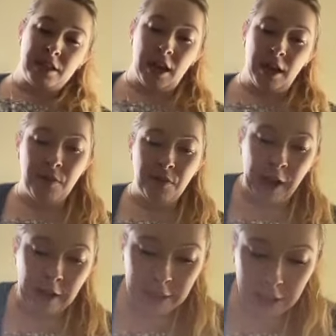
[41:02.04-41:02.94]
a time you
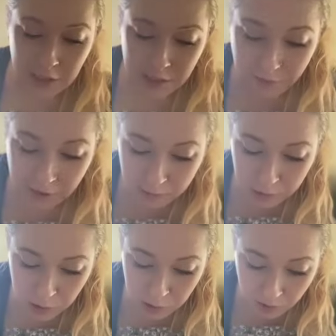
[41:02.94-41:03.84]
found it
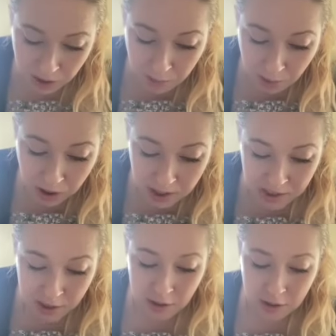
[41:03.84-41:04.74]
justifiable to break a
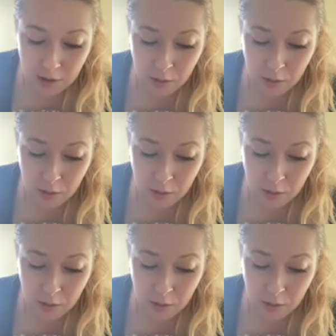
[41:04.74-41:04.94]
policy or,